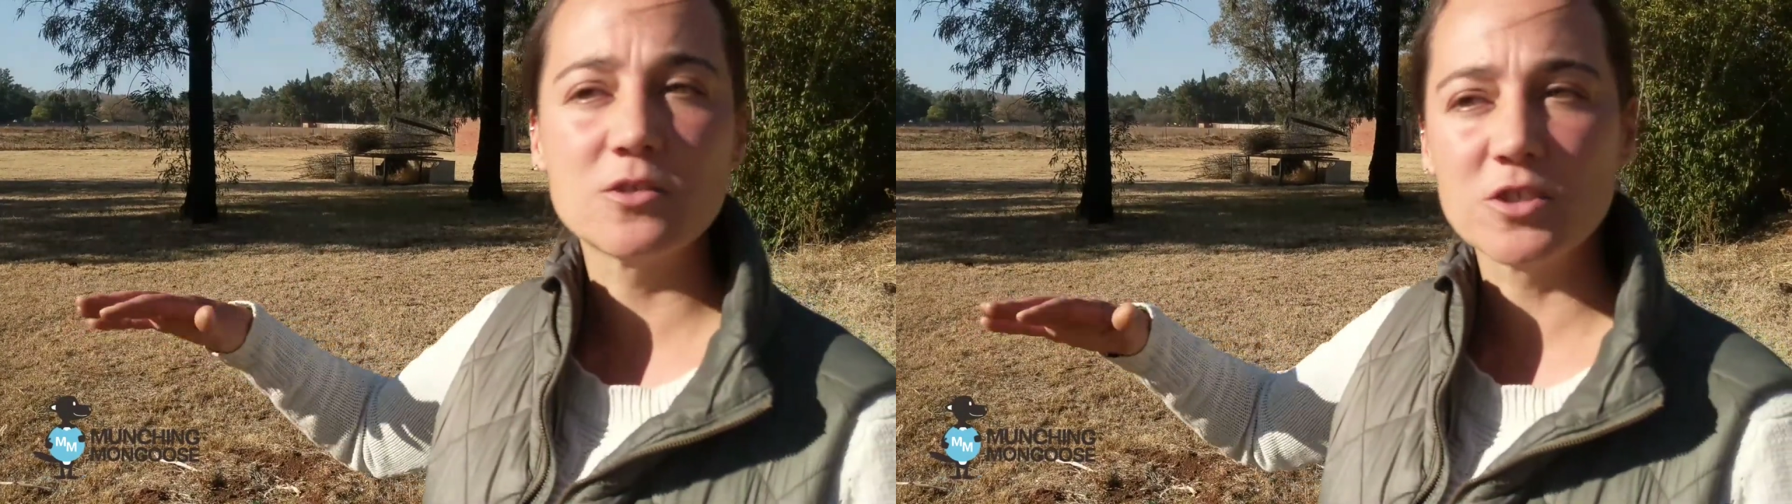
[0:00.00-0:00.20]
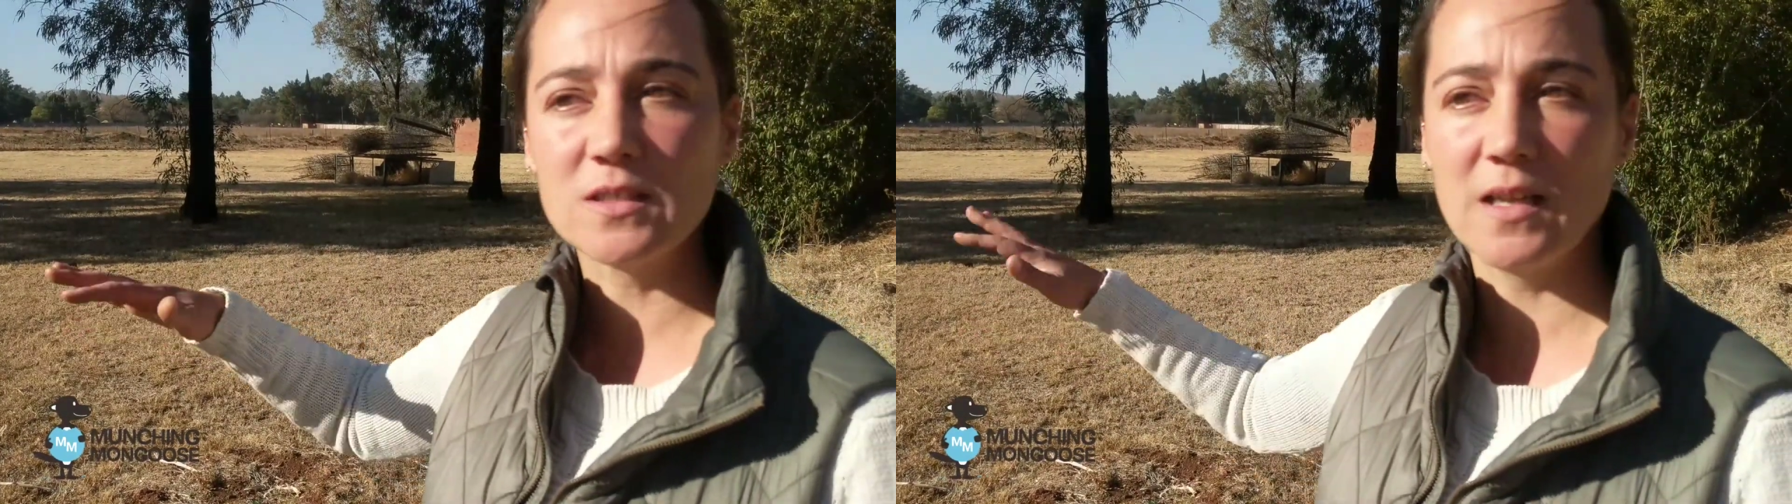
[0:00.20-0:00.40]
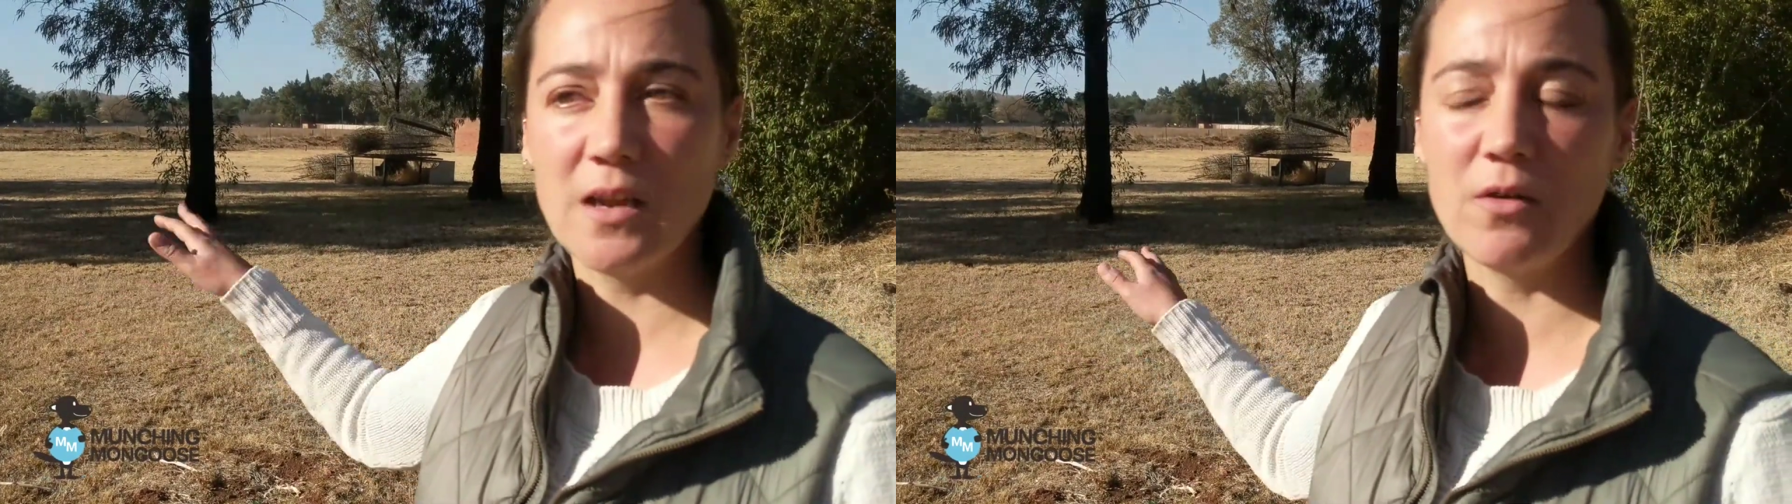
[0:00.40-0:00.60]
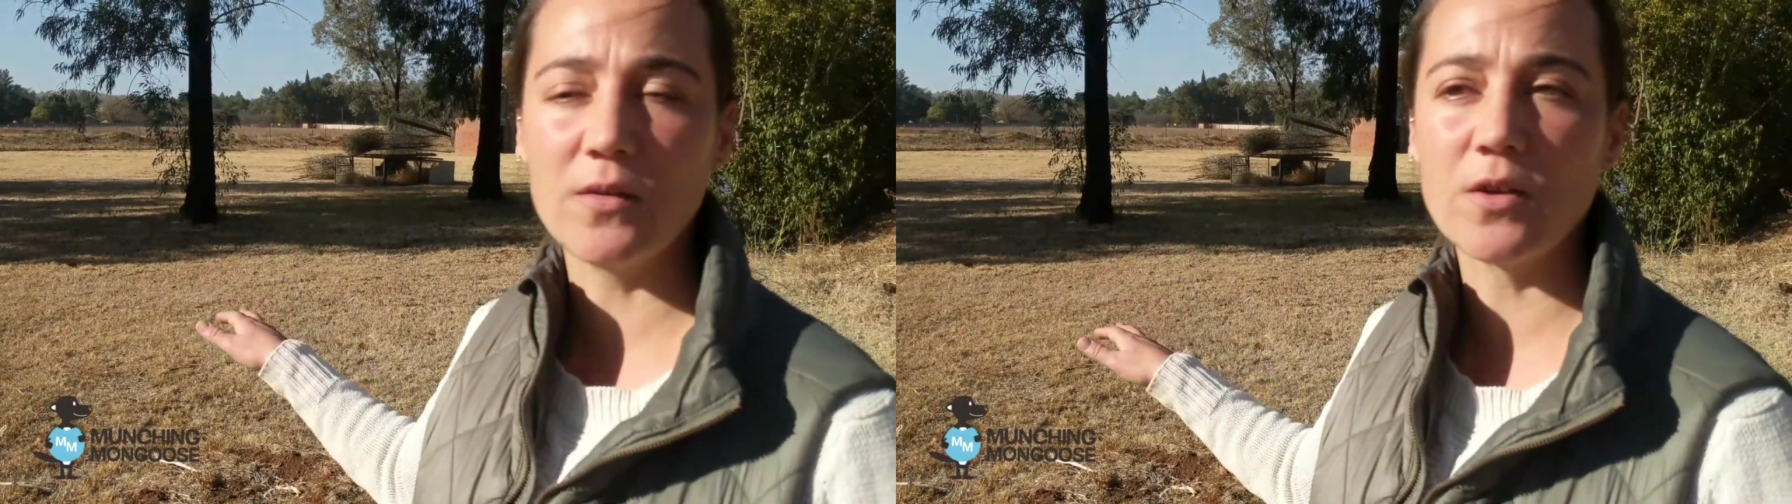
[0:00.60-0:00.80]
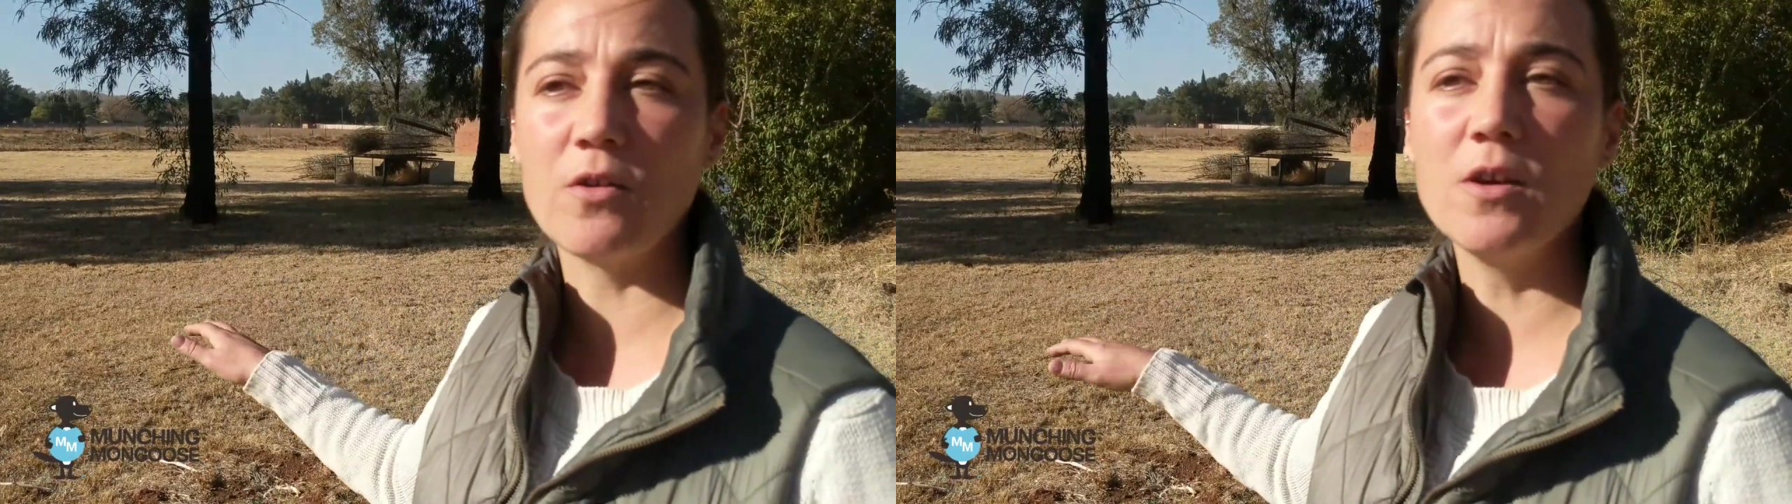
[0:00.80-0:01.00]
just clear
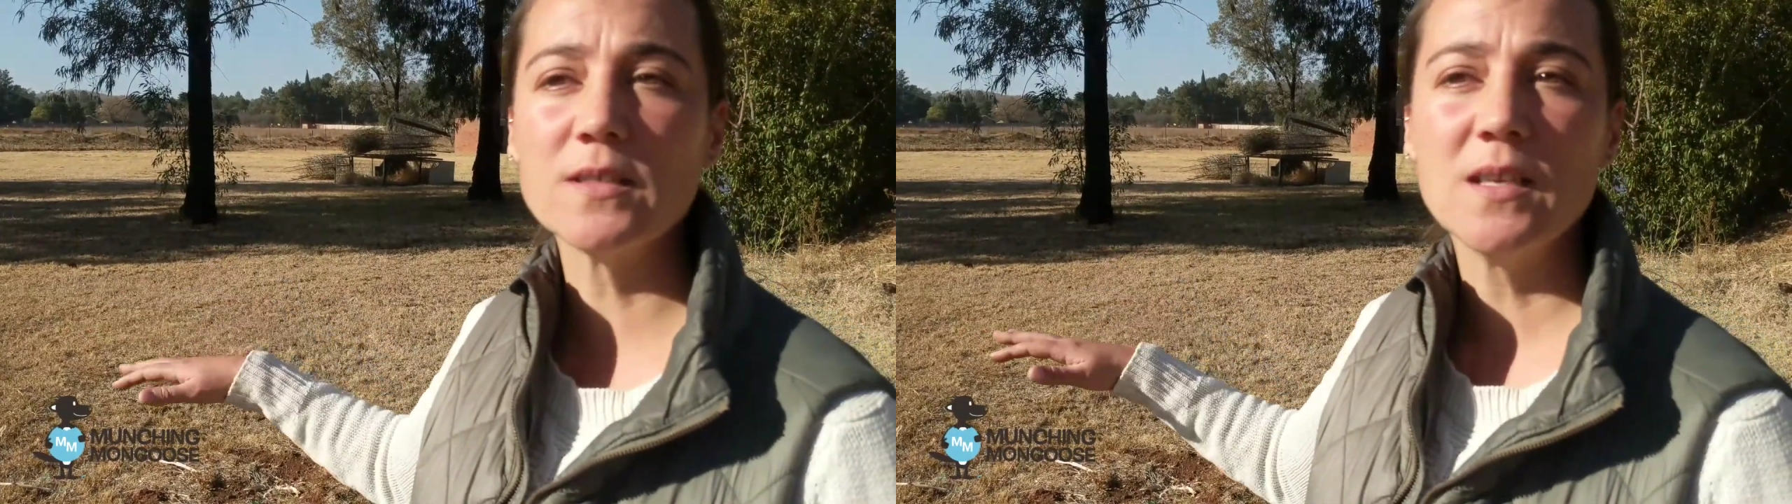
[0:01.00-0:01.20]
out the grass,